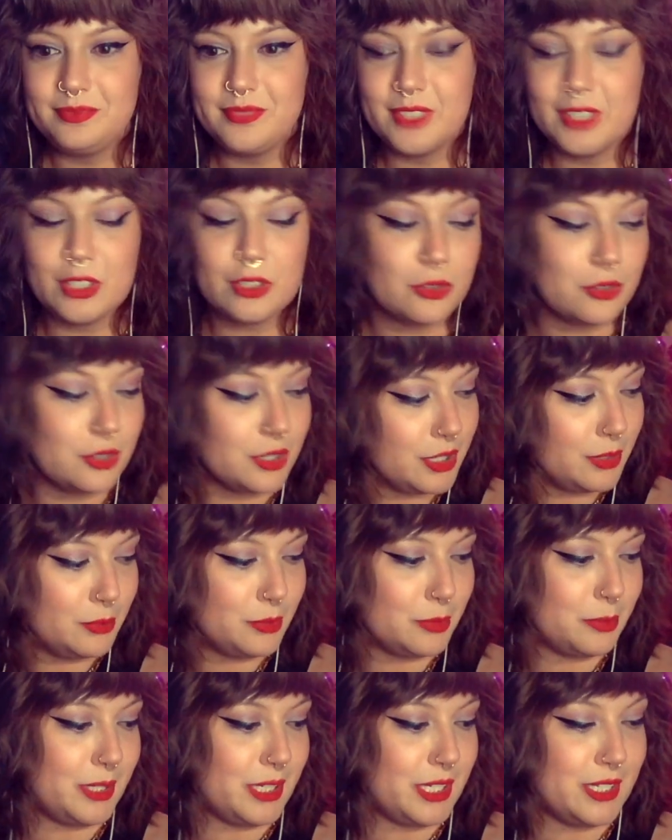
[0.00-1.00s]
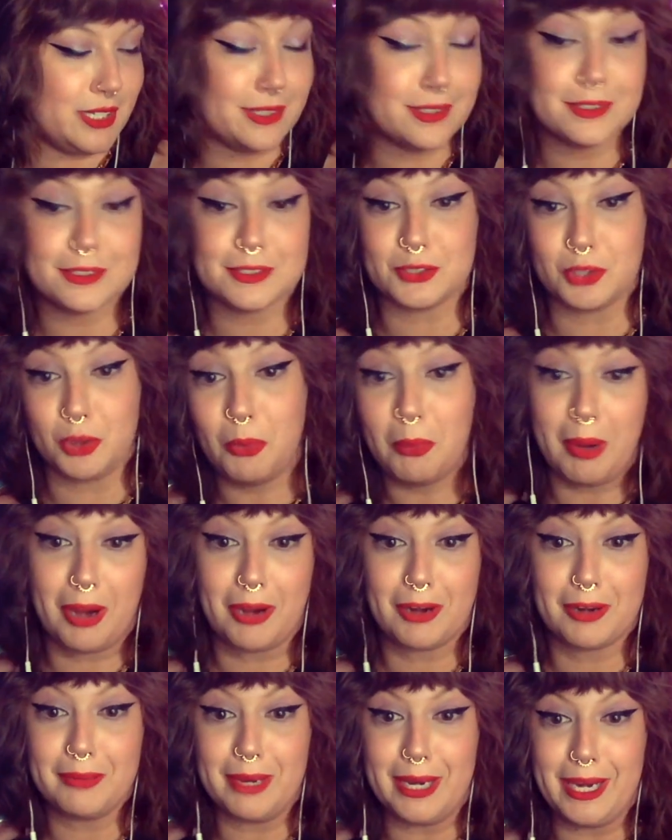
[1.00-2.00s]
Laura would be so
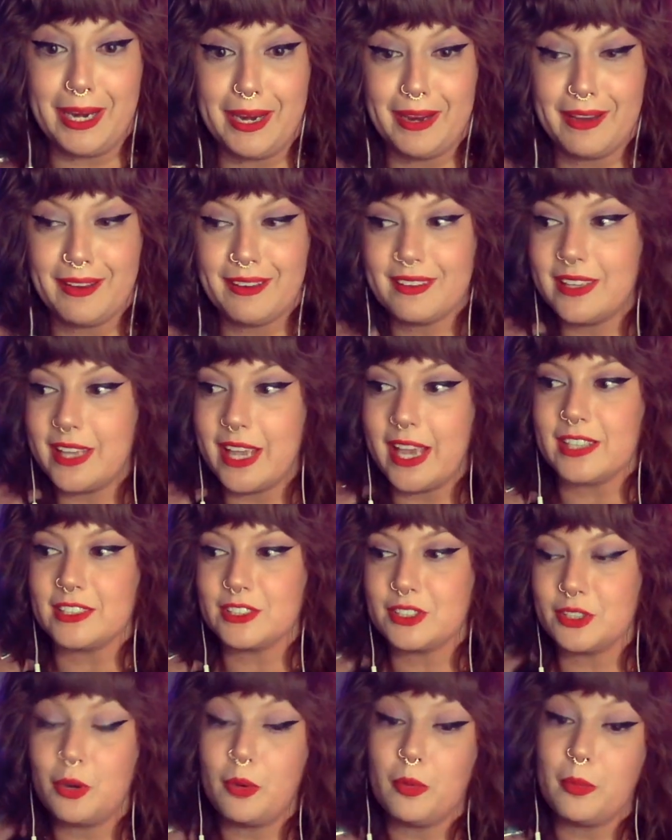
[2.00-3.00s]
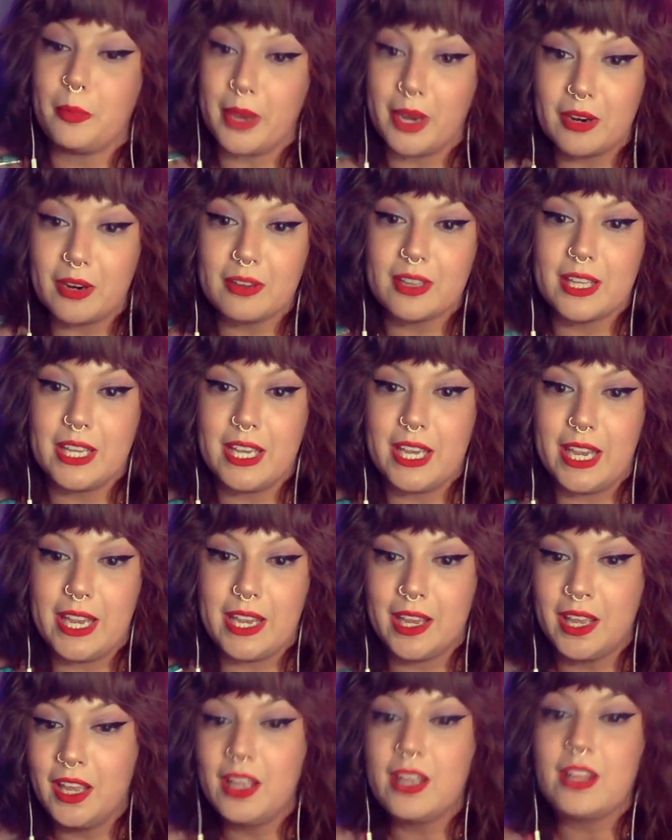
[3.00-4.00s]
proud of me. Yeah, so
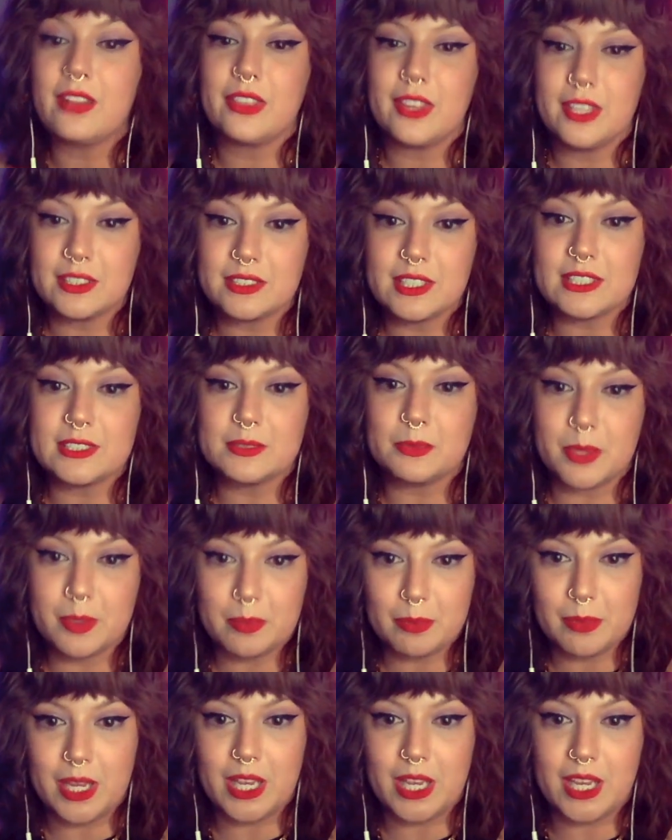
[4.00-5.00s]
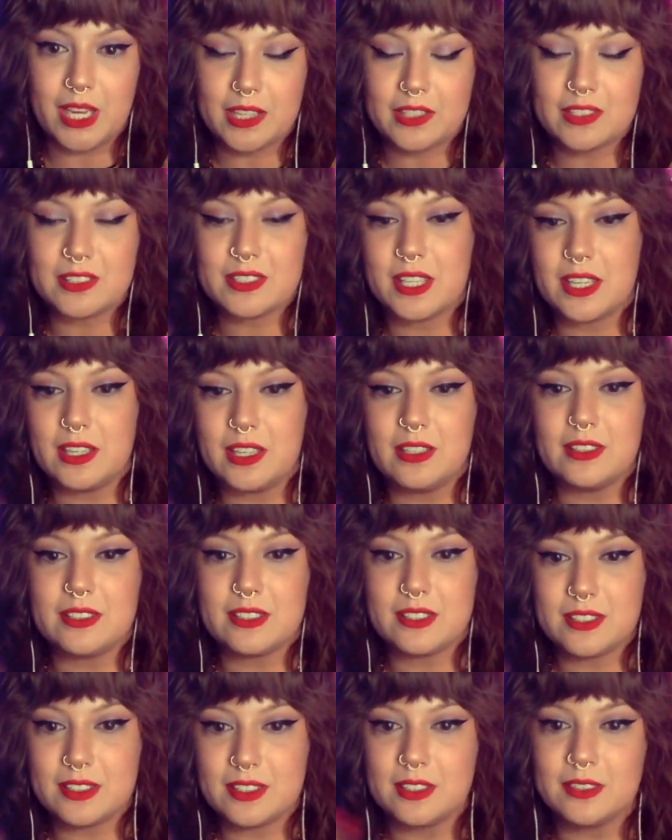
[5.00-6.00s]
apparently this has been me
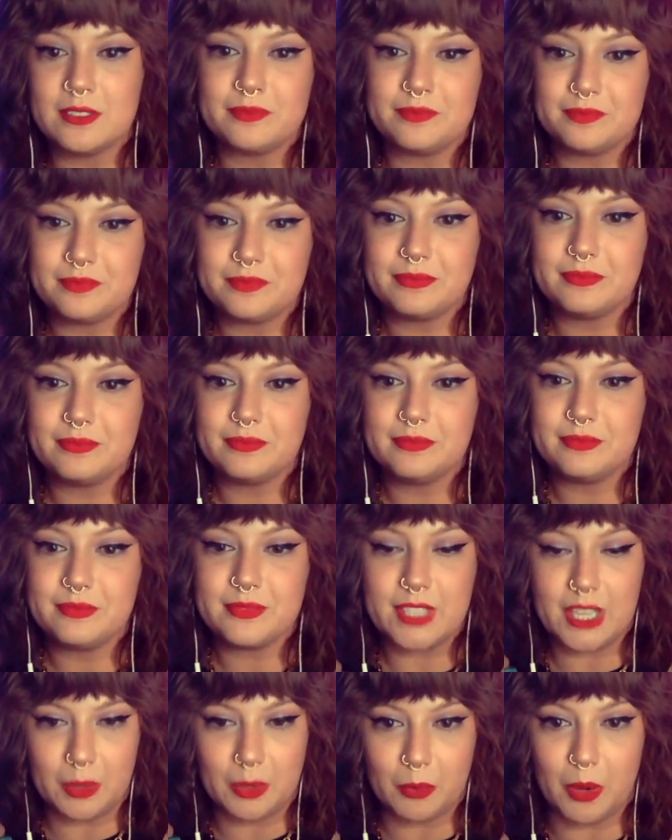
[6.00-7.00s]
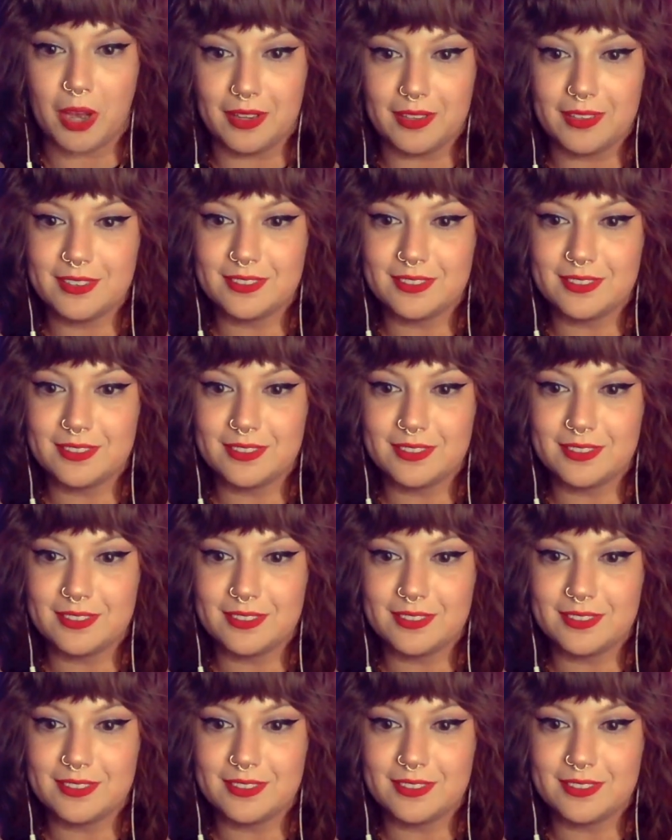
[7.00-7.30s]
since day one.